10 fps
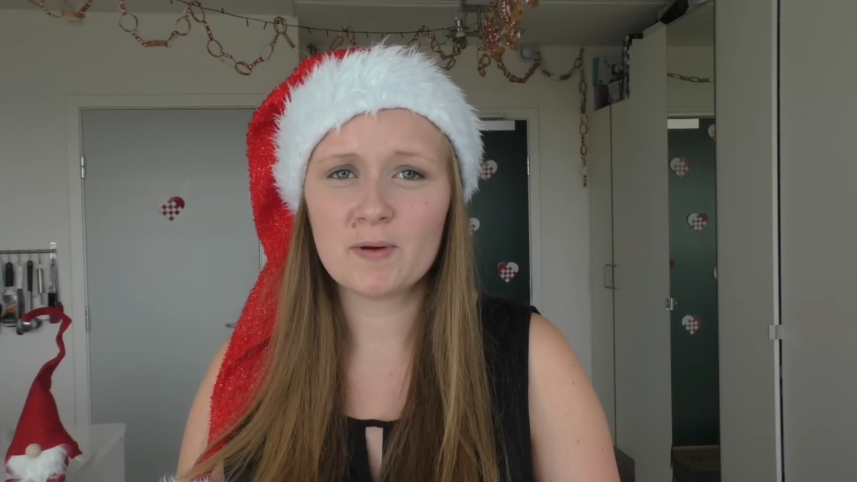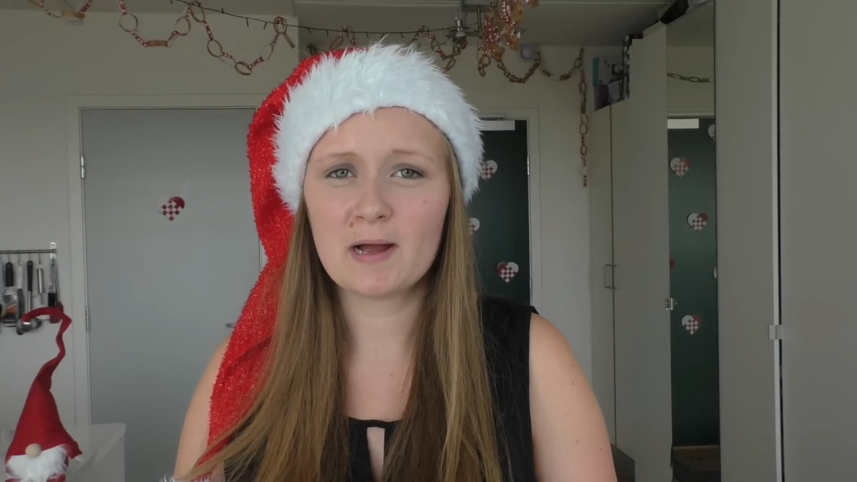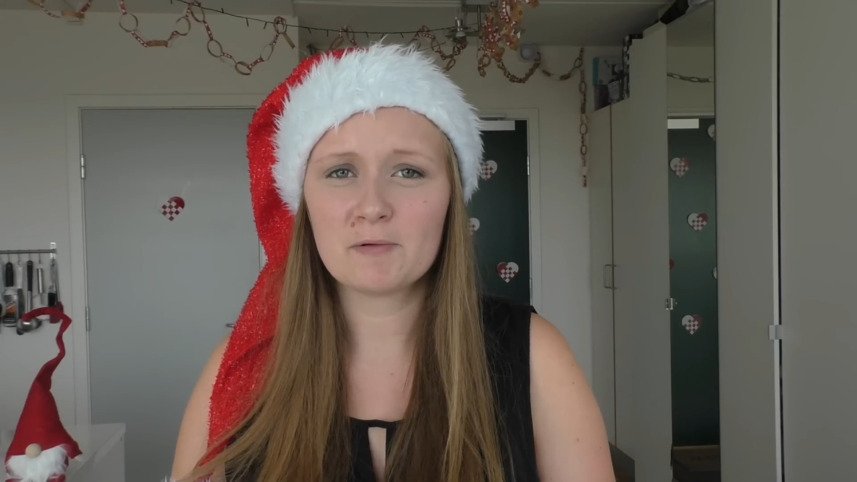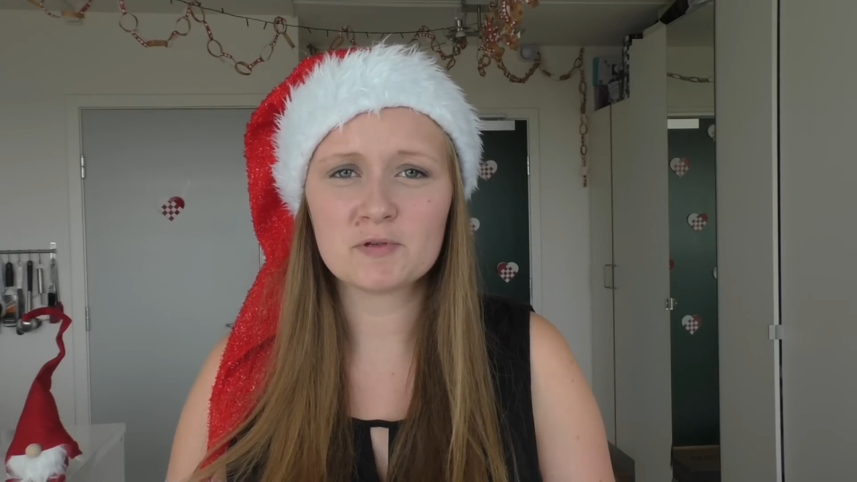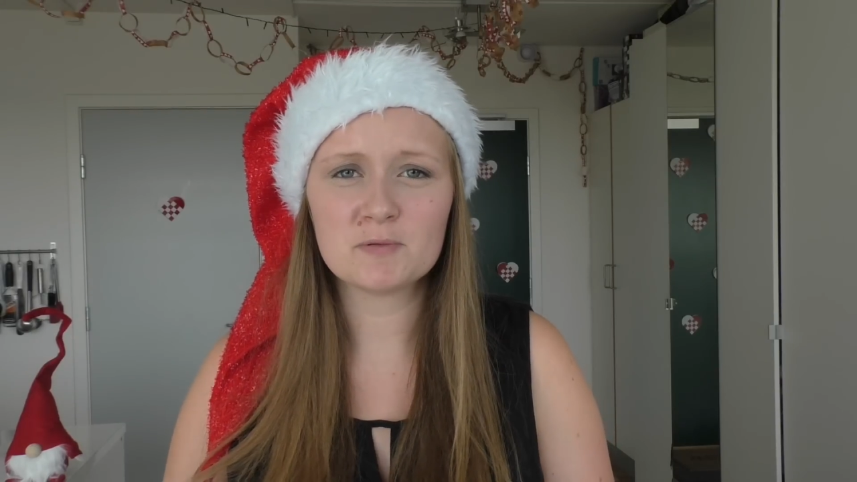
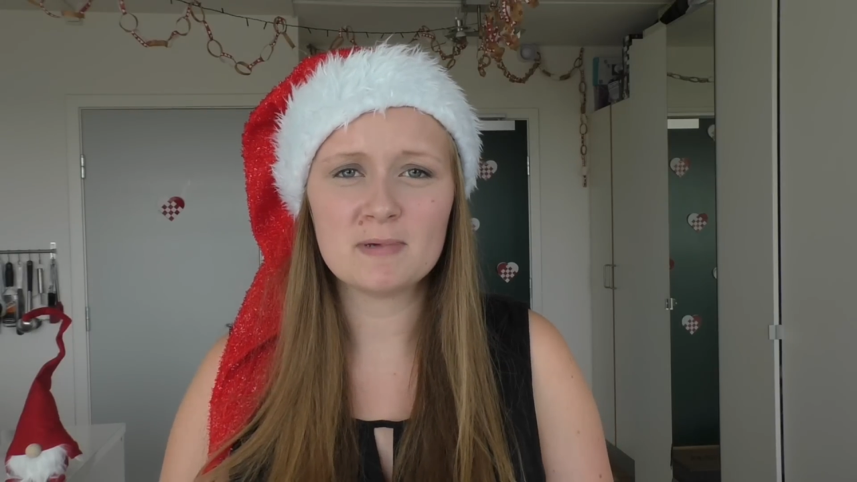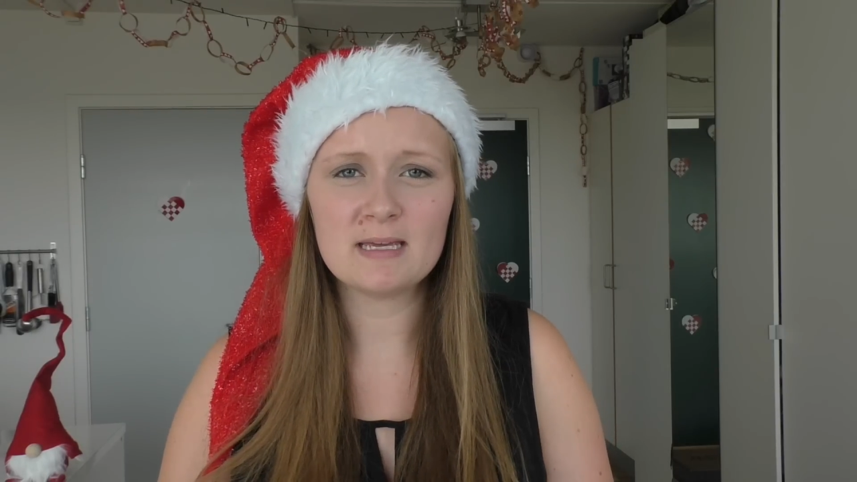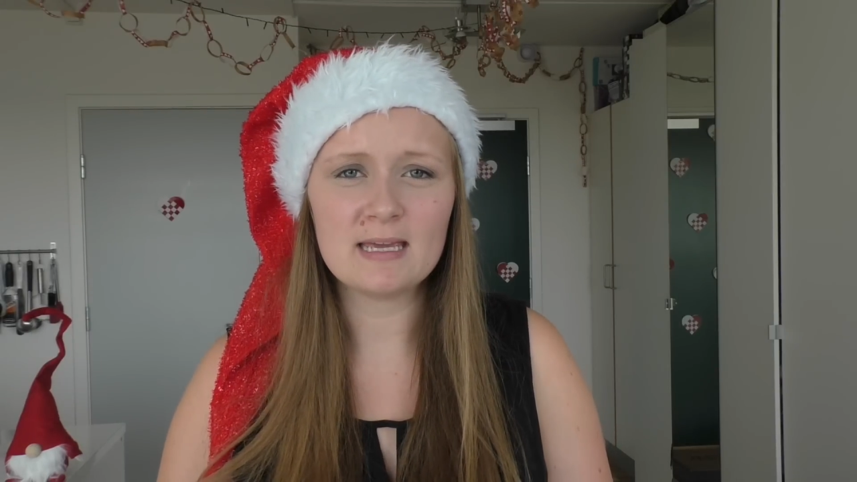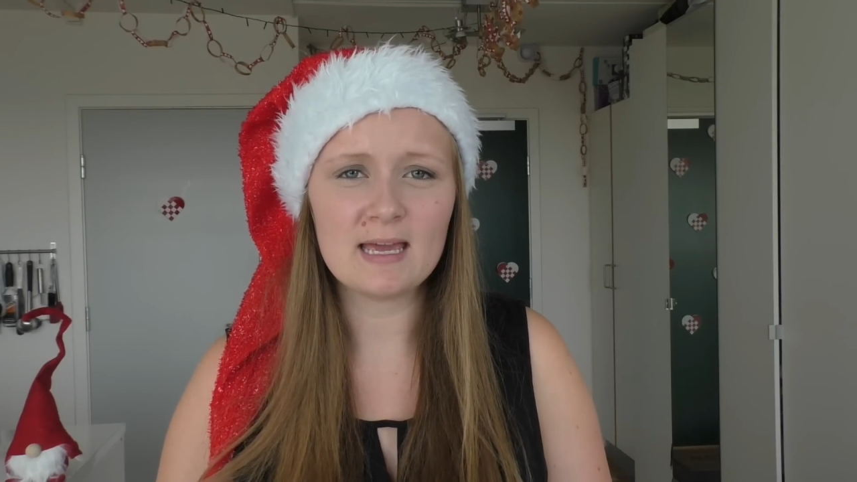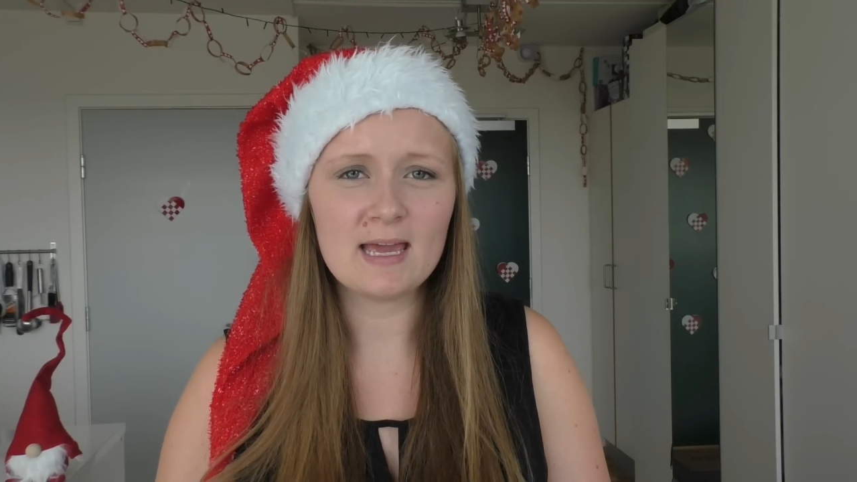how to
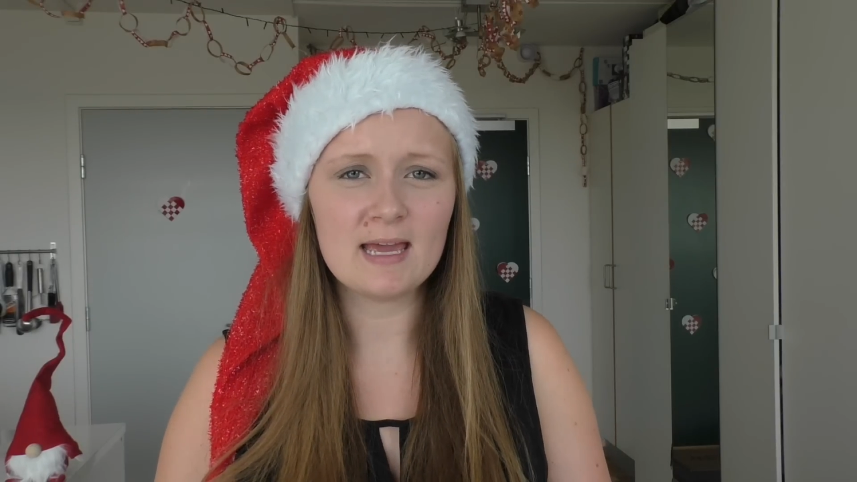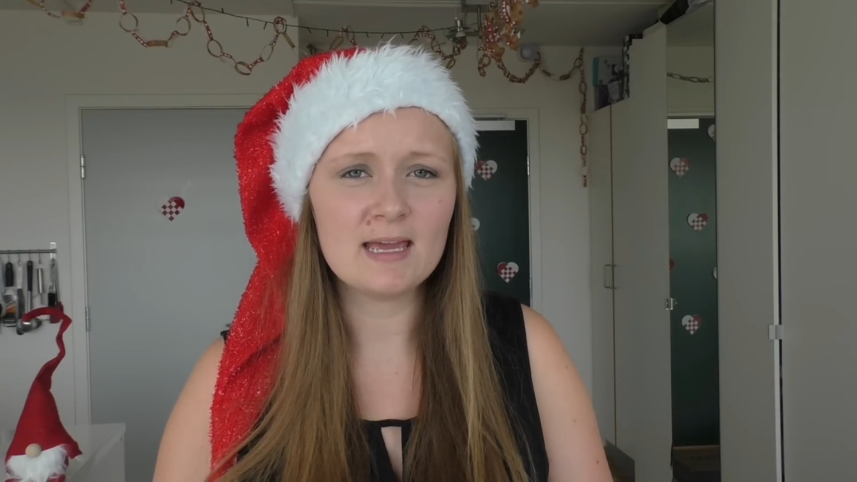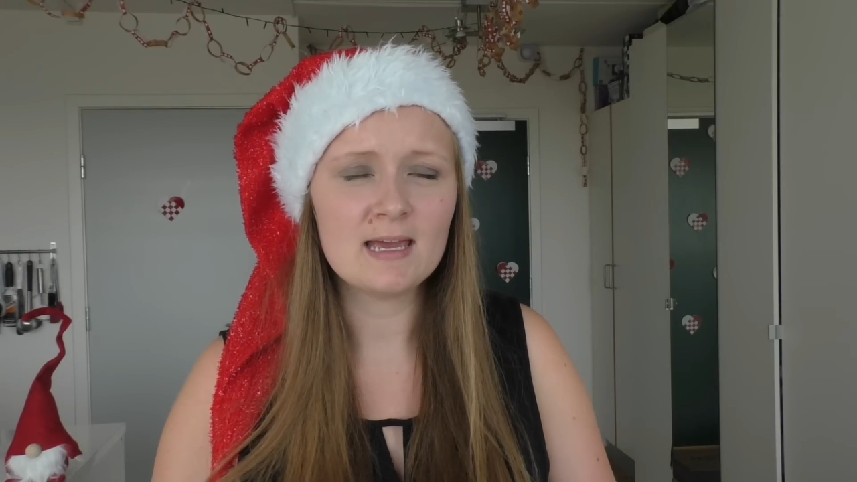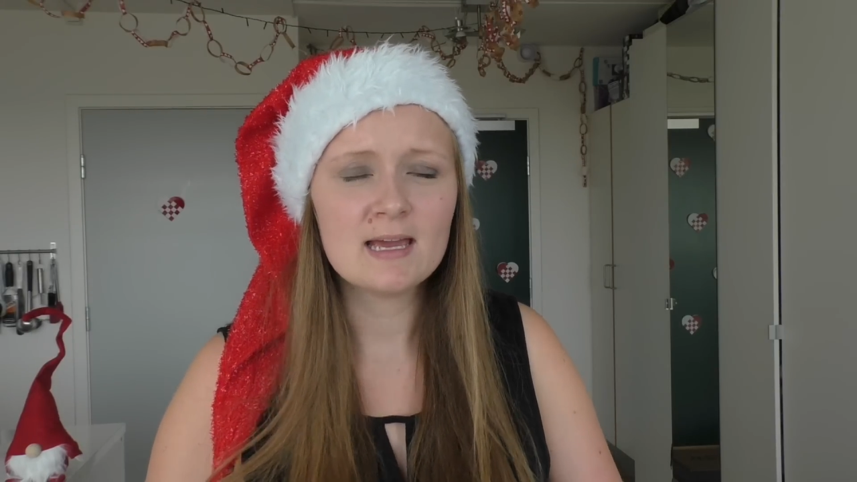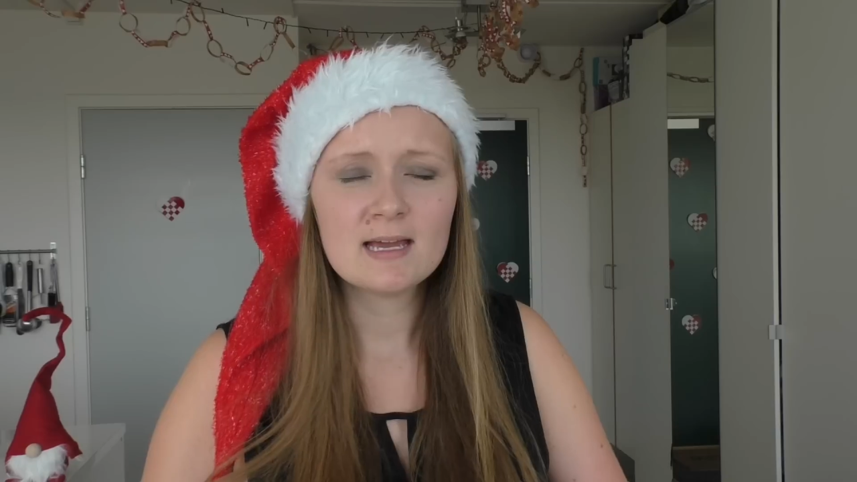make a